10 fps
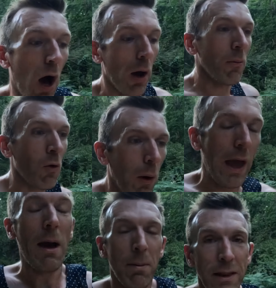I'm
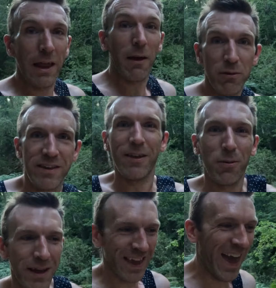quite happy that it was
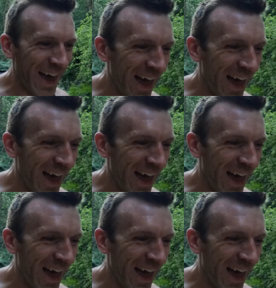this week